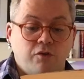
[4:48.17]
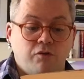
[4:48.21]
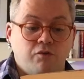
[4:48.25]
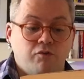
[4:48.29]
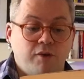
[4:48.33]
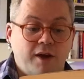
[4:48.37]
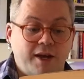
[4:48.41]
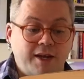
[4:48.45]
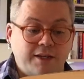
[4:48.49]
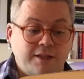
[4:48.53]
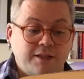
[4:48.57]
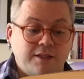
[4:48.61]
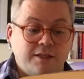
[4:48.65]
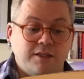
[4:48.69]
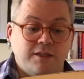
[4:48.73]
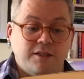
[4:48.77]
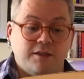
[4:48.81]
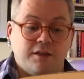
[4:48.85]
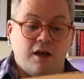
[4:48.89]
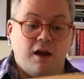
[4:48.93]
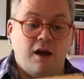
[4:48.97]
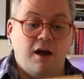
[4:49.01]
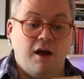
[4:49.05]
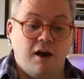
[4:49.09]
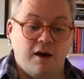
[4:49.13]
right to
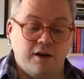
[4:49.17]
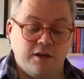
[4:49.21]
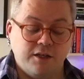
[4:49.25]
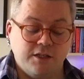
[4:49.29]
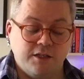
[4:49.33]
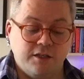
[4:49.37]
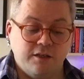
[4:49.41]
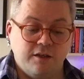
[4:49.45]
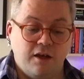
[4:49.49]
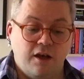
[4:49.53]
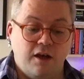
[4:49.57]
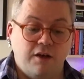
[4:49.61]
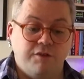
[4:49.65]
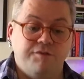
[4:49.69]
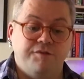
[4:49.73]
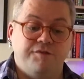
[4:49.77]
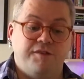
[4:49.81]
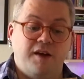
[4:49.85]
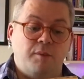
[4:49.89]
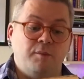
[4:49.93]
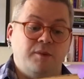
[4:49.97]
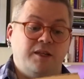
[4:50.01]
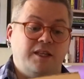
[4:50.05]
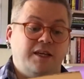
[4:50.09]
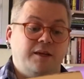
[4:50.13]
the heart of
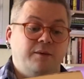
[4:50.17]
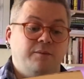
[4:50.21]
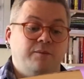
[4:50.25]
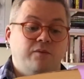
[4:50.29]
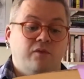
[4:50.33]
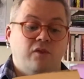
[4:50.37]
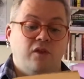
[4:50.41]
family.